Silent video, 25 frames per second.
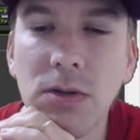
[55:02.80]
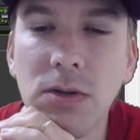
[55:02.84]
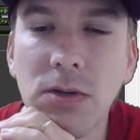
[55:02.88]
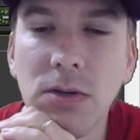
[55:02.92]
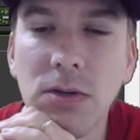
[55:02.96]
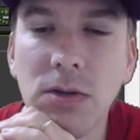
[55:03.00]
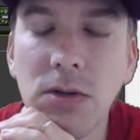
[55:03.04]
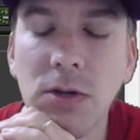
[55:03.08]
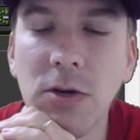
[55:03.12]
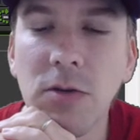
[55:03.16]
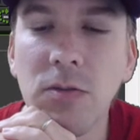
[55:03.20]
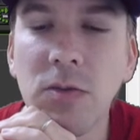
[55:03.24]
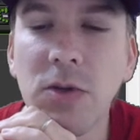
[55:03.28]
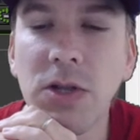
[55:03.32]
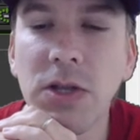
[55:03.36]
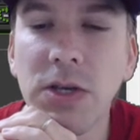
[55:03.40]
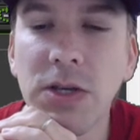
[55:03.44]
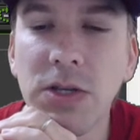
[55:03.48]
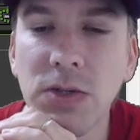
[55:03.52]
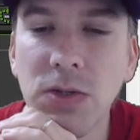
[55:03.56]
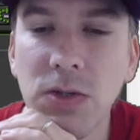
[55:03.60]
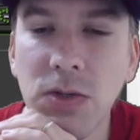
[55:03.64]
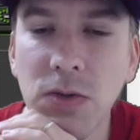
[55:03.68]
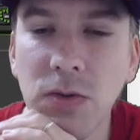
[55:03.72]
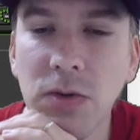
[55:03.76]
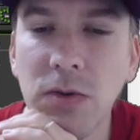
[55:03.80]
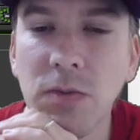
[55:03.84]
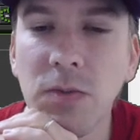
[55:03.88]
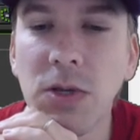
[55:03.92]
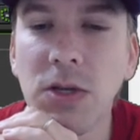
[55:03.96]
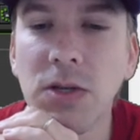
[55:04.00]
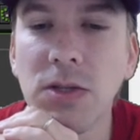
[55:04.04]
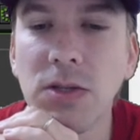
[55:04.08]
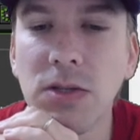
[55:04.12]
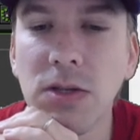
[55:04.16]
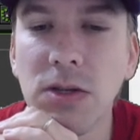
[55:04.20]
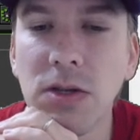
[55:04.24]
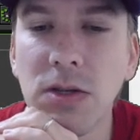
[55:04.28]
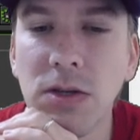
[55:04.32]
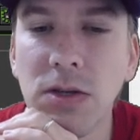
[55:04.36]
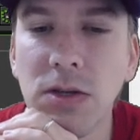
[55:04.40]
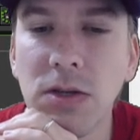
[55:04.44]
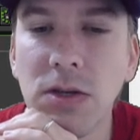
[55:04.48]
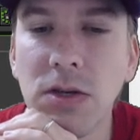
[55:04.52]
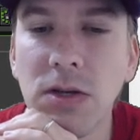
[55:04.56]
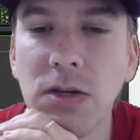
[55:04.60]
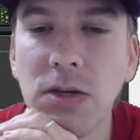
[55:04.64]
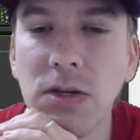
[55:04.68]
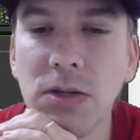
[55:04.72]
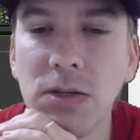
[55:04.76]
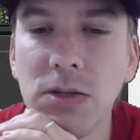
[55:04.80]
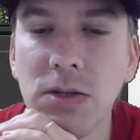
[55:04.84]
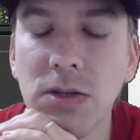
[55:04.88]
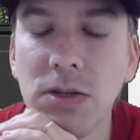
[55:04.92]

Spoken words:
No, but laser sweep keeps getting added